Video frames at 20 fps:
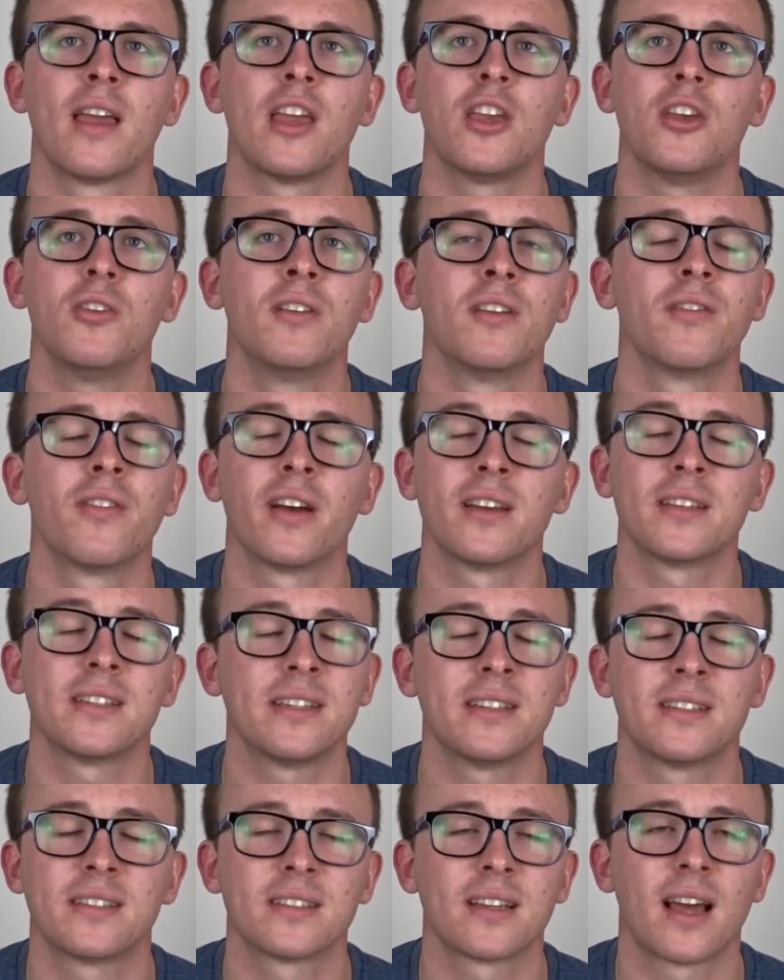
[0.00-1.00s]

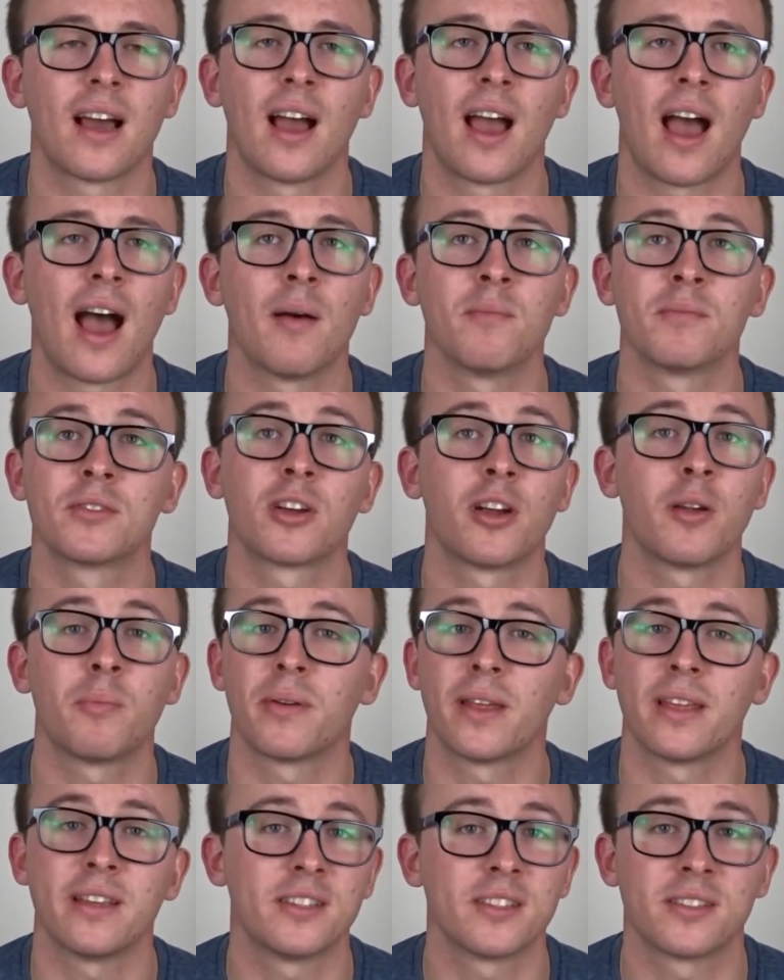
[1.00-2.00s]
university. I'm sorry,
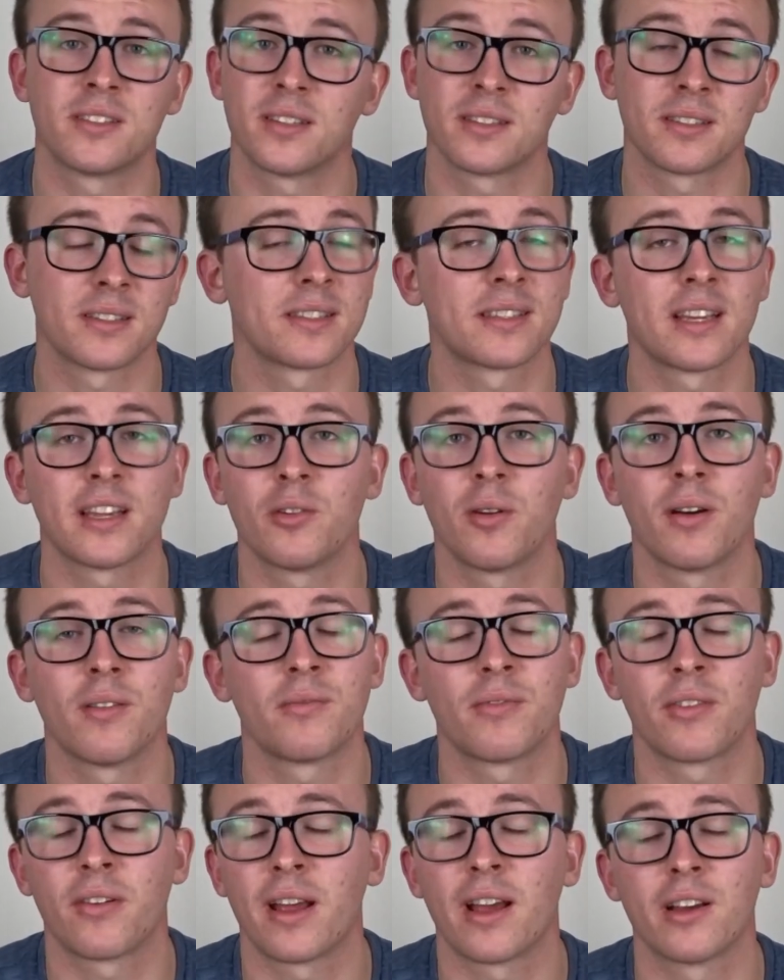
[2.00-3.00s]
but it just doesn't set you up
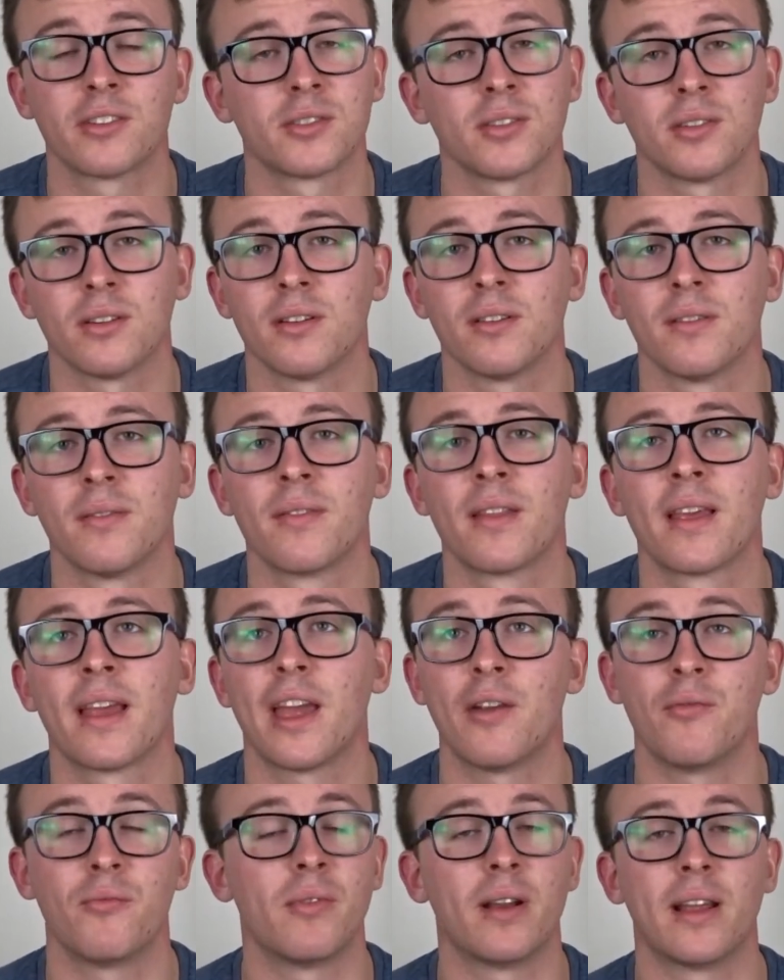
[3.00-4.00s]
for it at all.
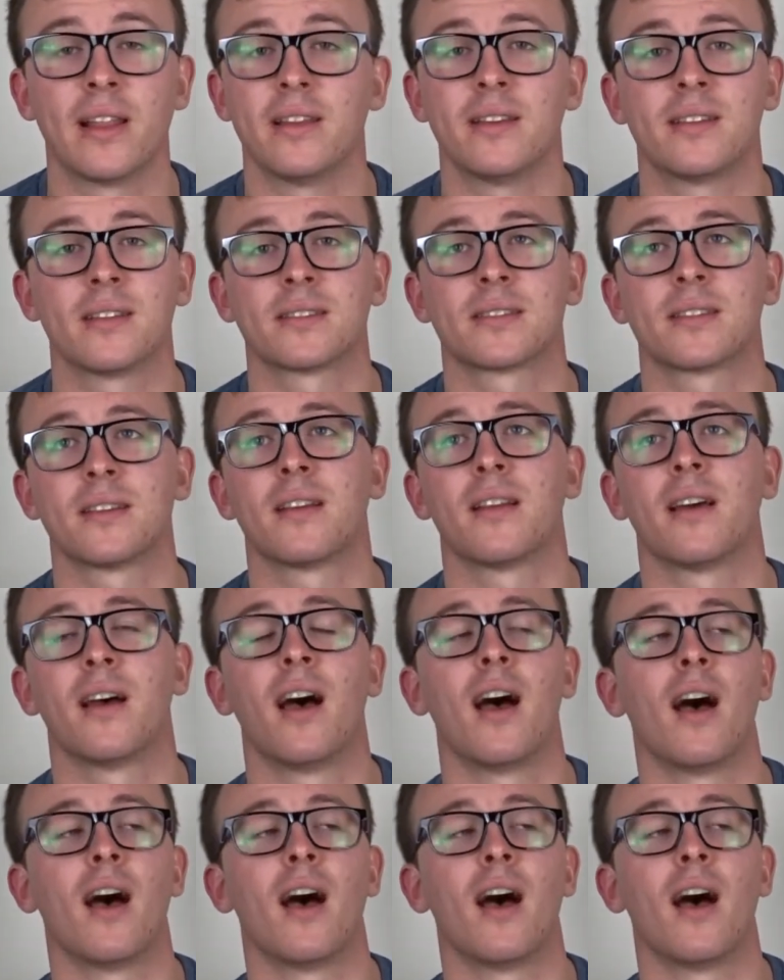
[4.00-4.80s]
It really doesn't.